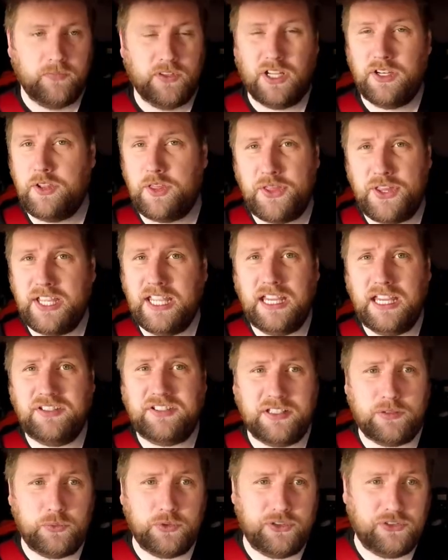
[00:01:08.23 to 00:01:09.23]
And the thing is,
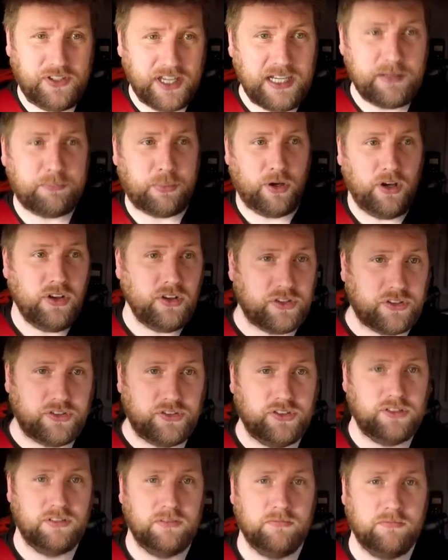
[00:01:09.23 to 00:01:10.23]
it was dead
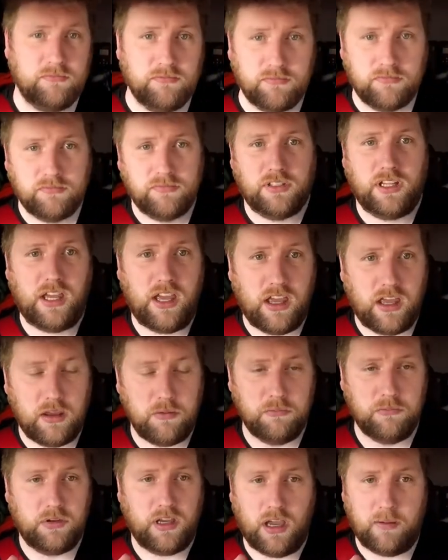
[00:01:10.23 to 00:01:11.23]
posh. I
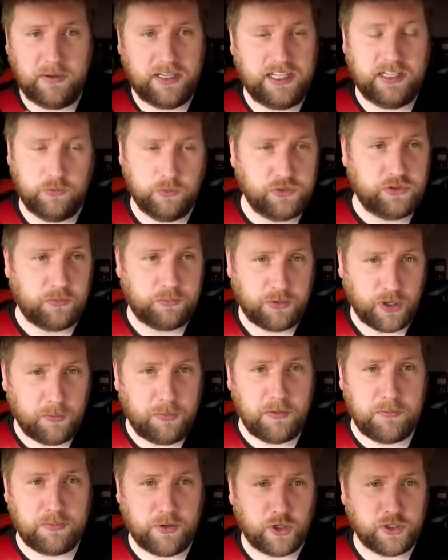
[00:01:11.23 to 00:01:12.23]
mean, it was a
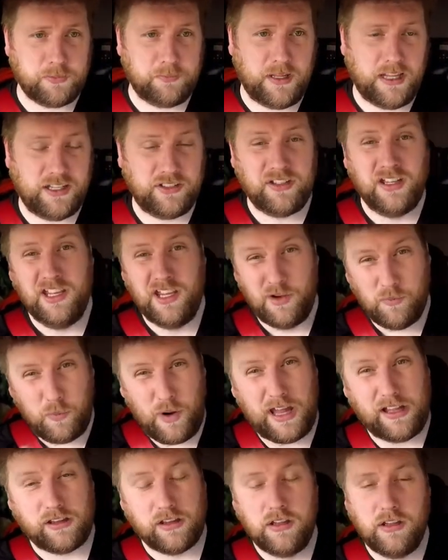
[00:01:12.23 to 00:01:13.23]
proper posh place.
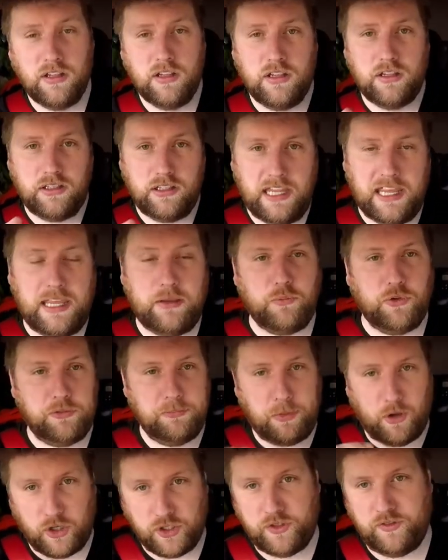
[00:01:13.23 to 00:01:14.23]
Well, it was
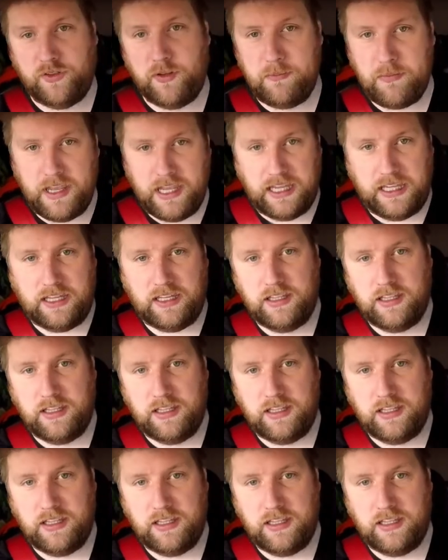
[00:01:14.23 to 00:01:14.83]
posh for me.